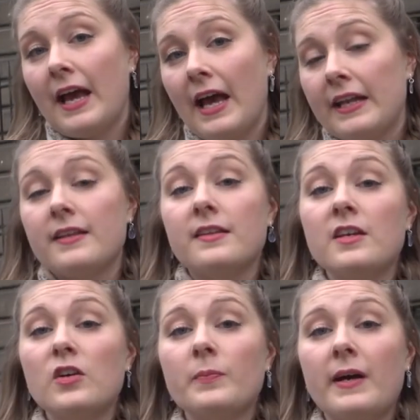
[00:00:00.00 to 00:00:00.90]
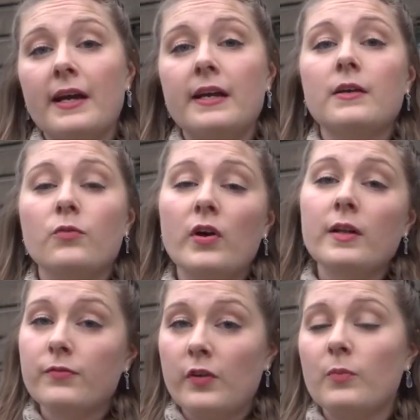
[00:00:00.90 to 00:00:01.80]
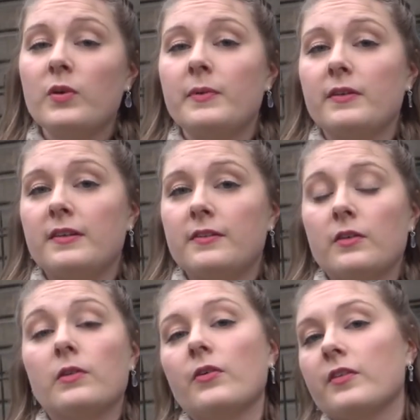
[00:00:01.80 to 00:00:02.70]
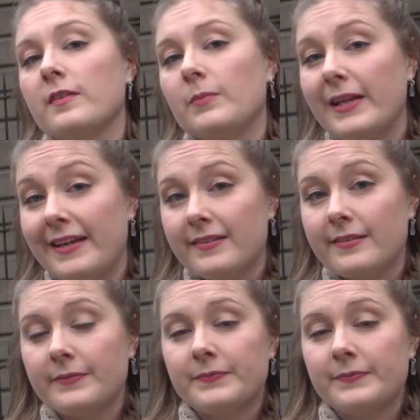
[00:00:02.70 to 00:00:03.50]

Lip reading: and at the nearby Royal Infirmary buildings on Lauriston Place.